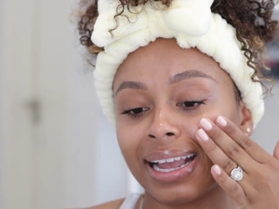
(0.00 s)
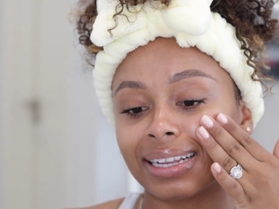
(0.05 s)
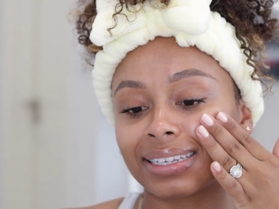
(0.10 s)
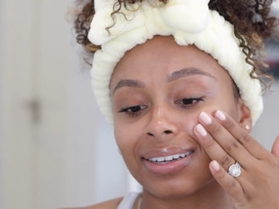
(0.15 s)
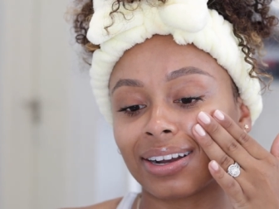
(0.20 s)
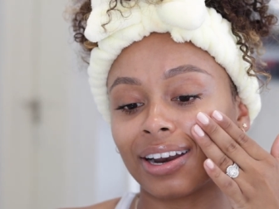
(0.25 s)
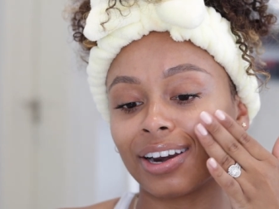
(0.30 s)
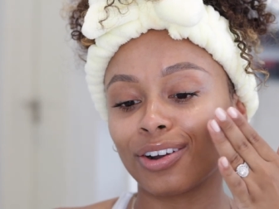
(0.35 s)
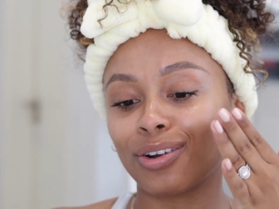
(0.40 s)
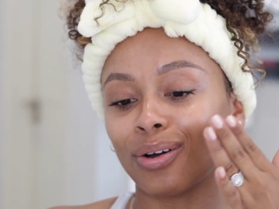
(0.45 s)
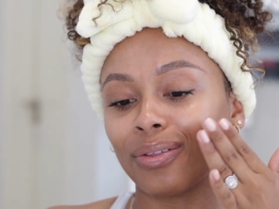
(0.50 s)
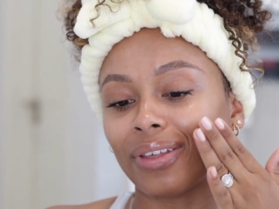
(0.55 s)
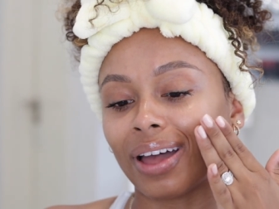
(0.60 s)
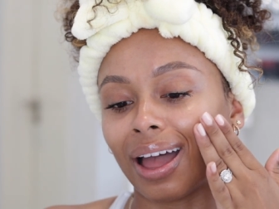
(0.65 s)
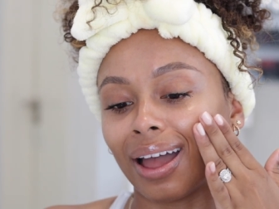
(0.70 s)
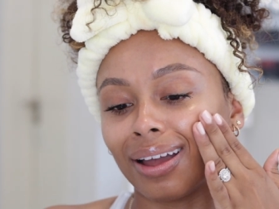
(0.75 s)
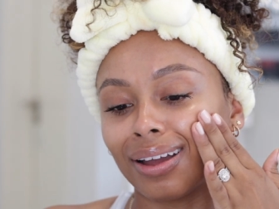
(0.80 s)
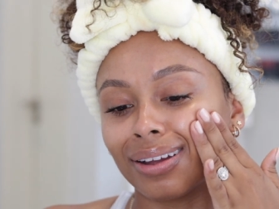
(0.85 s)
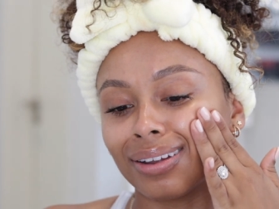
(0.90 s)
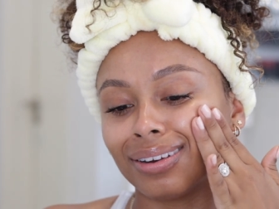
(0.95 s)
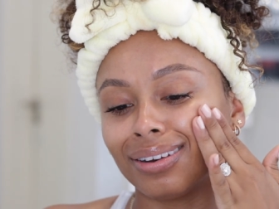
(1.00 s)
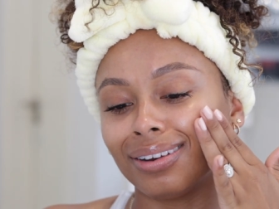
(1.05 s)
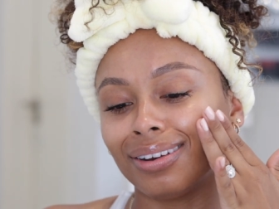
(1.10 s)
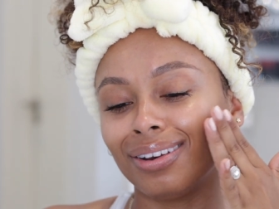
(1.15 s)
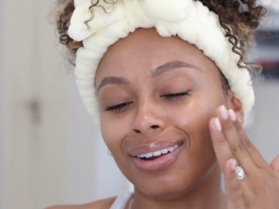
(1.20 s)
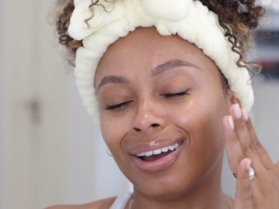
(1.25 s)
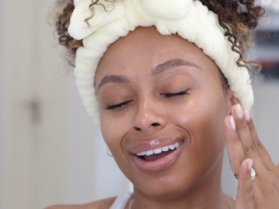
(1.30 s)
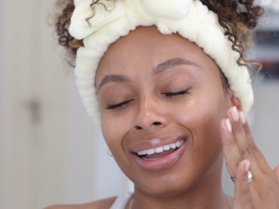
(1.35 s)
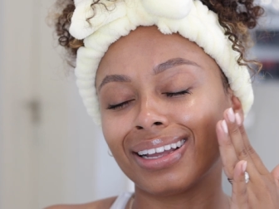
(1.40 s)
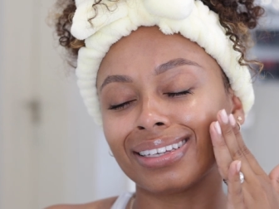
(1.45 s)
It's kind of got that
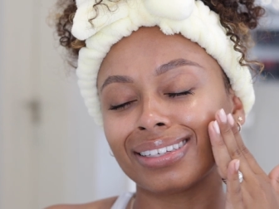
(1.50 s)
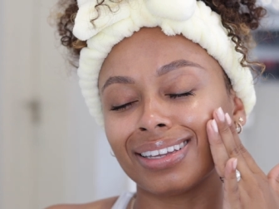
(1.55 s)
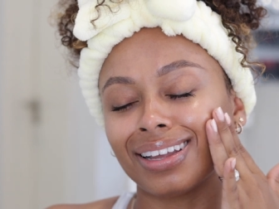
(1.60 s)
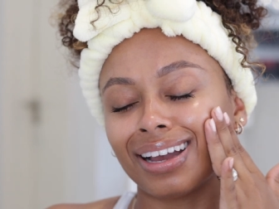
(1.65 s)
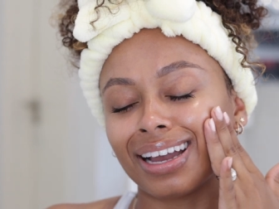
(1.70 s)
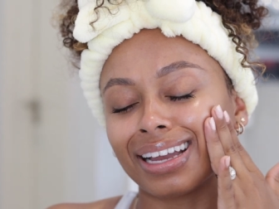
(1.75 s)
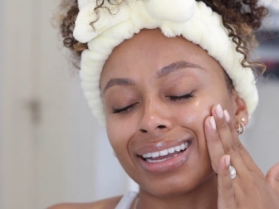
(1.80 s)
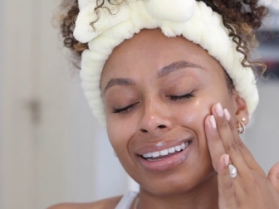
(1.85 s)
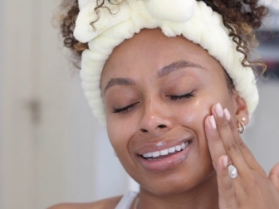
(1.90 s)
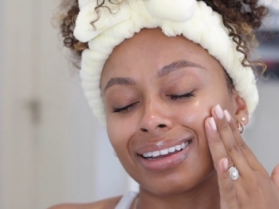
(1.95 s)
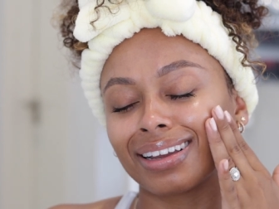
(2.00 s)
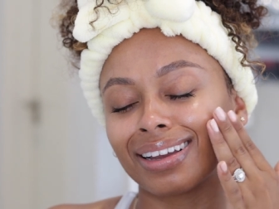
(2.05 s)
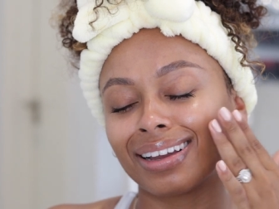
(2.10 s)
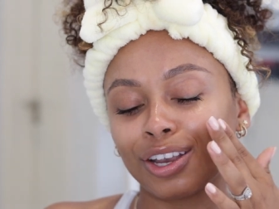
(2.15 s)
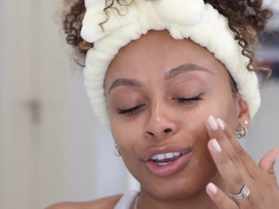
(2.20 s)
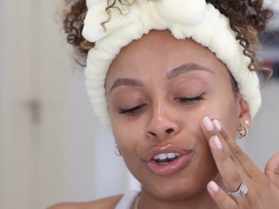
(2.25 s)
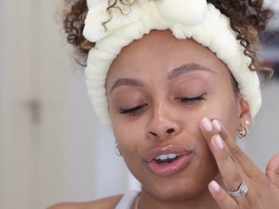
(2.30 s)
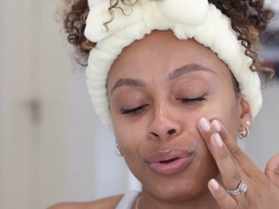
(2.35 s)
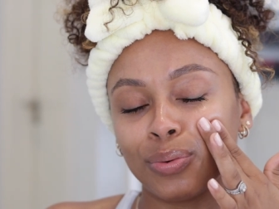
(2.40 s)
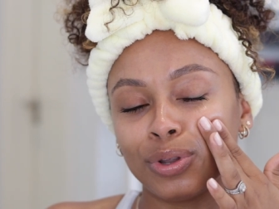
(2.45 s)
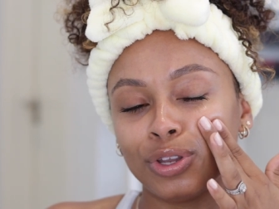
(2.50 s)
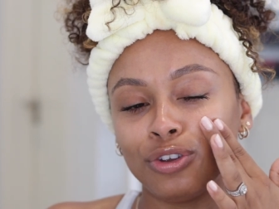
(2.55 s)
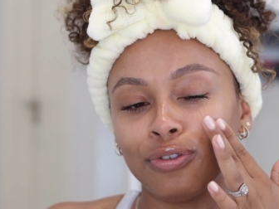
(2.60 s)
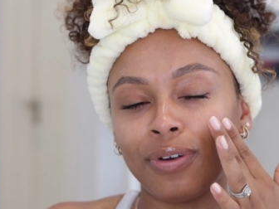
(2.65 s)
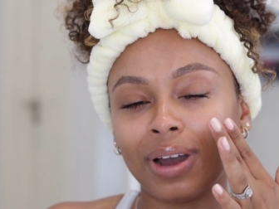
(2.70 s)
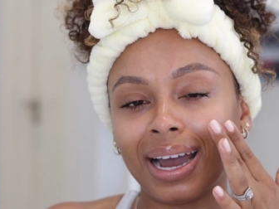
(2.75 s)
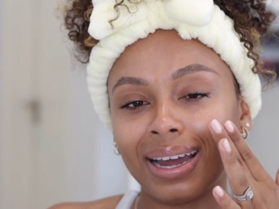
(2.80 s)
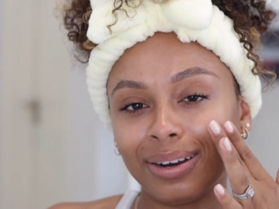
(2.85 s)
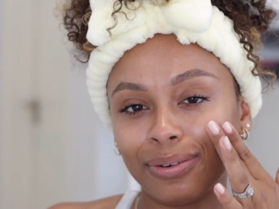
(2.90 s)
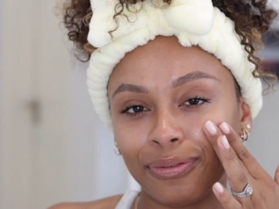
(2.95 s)
nice like, you know when
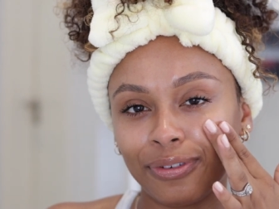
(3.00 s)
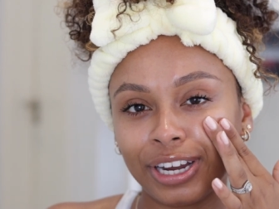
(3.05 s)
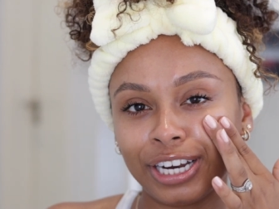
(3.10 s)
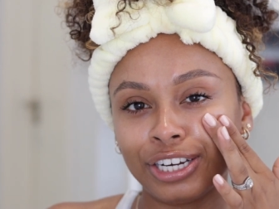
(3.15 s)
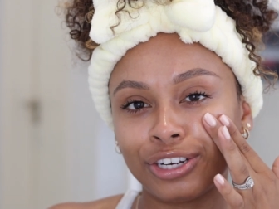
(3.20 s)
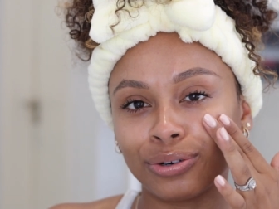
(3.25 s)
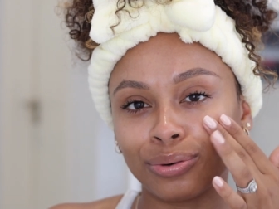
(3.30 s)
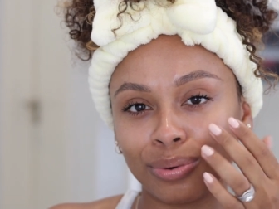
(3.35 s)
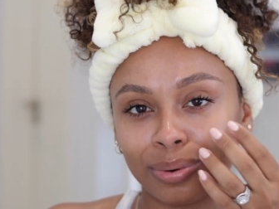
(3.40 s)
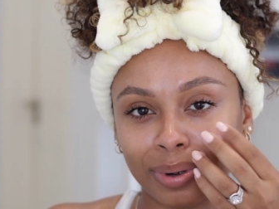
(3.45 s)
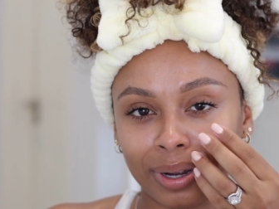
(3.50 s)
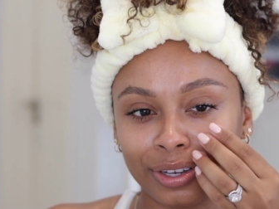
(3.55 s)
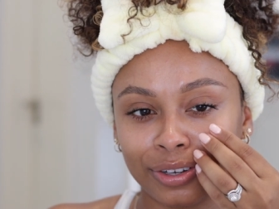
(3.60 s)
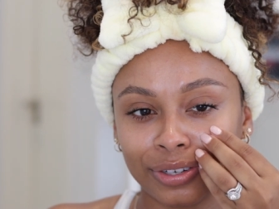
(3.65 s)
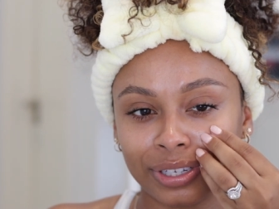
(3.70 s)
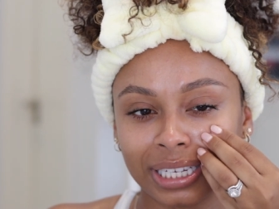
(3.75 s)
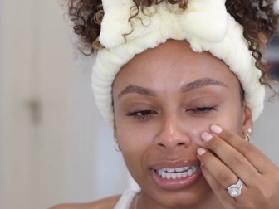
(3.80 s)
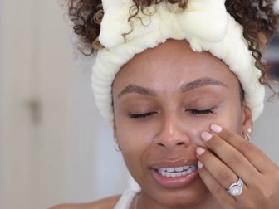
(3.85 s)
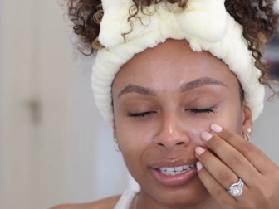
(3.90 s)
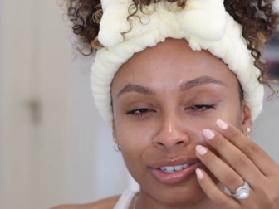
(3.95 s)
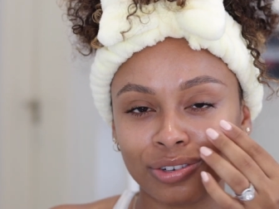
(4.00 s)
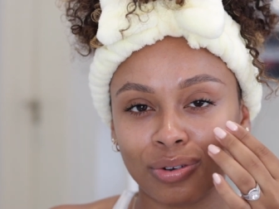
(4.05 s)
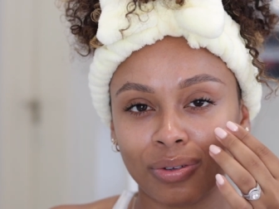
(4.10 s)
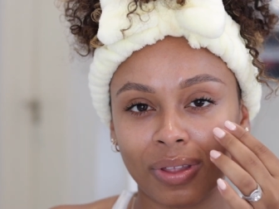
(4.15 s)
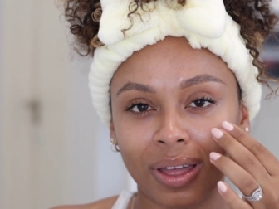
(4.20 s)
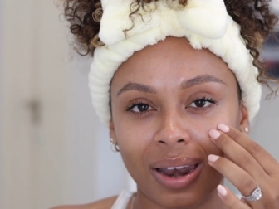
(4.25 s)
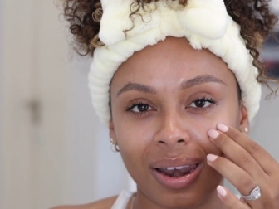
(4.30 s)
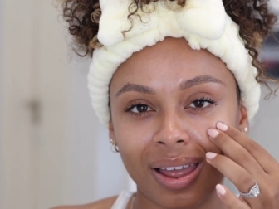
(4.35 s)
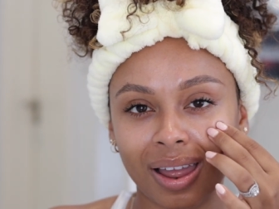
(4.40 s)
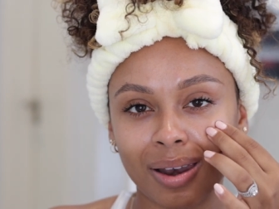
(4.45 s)
you've had a facial and your skin's
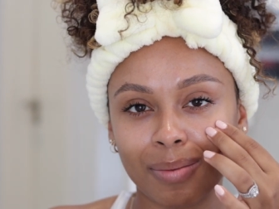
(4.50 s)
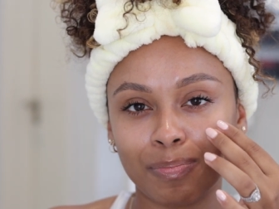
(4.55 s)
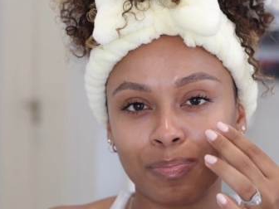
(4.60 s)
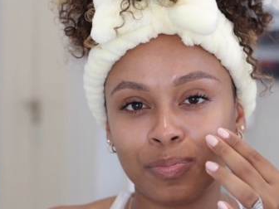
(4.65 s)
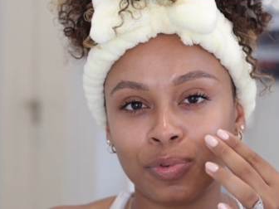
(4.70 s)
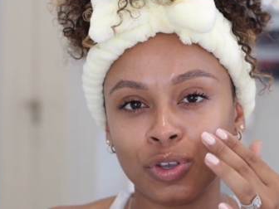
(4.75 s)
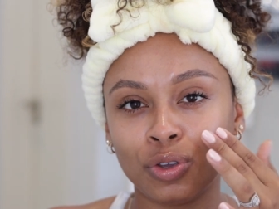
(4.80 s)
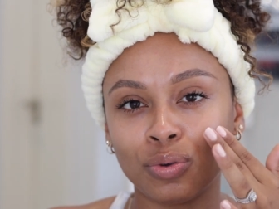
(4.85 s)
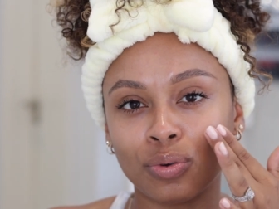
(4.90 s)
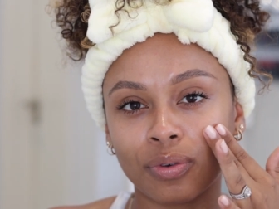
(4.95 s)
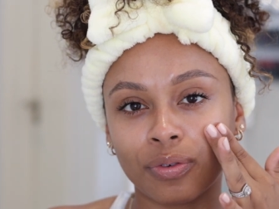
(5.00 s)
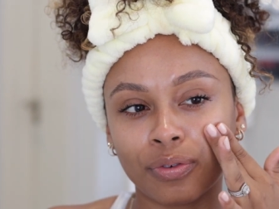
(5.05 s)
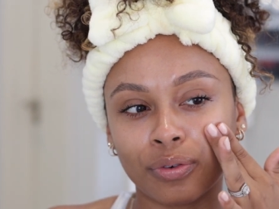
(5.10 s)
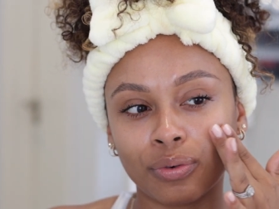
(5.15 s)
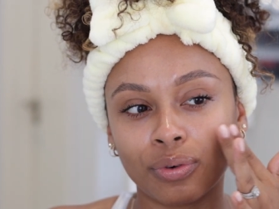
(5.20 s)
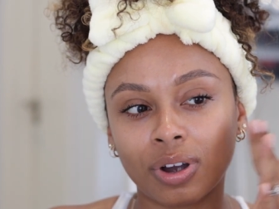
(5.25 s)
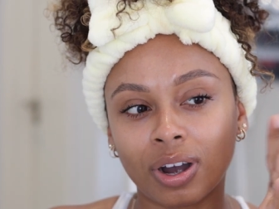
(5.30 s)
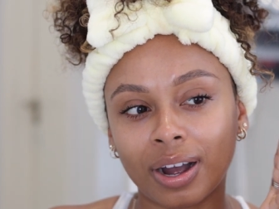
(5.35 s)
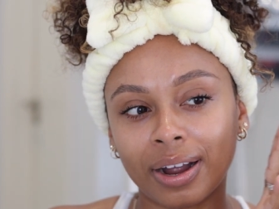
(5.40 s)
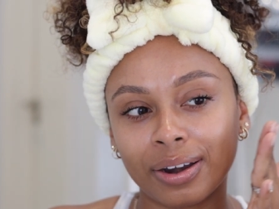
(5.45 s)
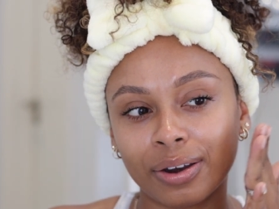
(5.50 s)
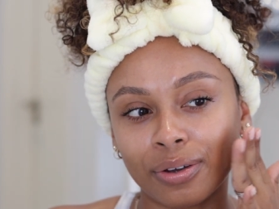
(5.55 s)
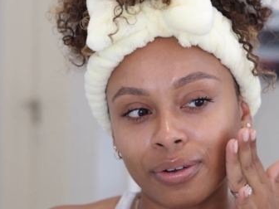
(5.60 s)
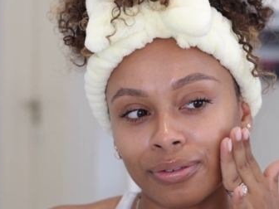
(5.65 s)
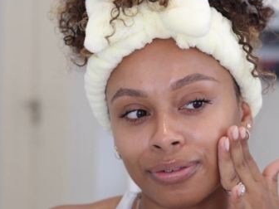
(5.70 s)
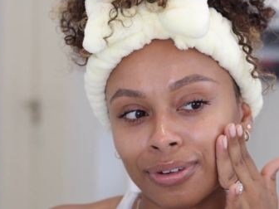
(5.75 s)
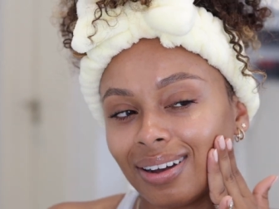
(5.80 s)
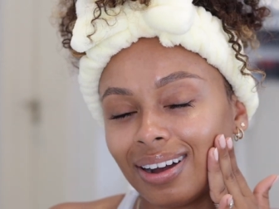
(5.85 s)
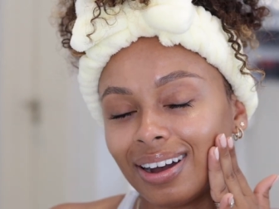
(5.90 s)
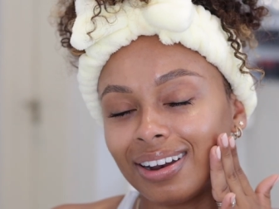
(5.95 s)
got that like beautiful kind
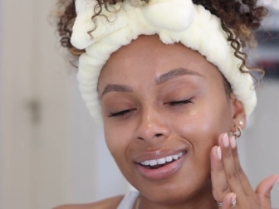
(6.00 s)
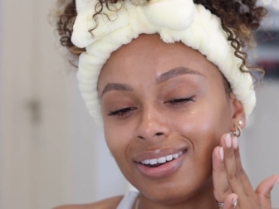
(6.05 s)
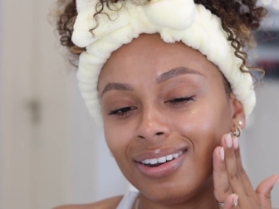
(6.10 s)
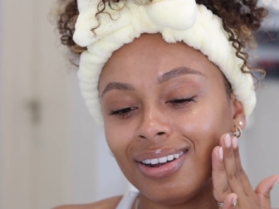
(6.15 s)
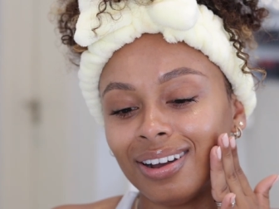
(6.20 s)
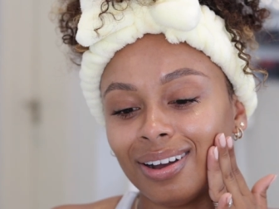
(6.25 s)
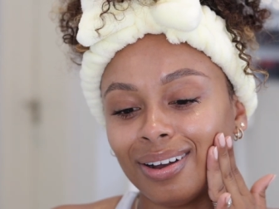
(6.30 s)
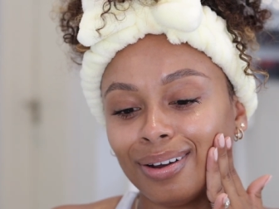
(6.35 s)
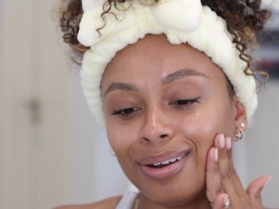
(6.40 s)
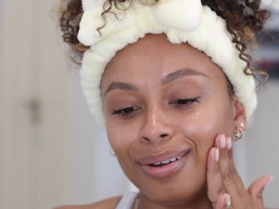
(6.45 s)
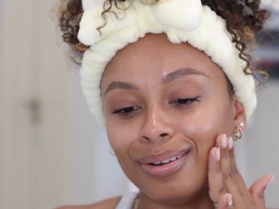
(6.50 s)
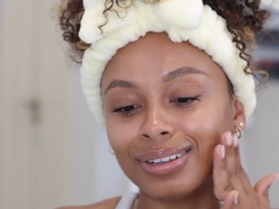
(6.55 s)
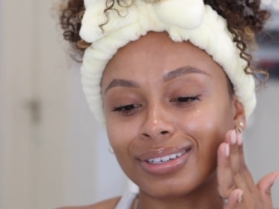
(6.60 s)
of, I don't know,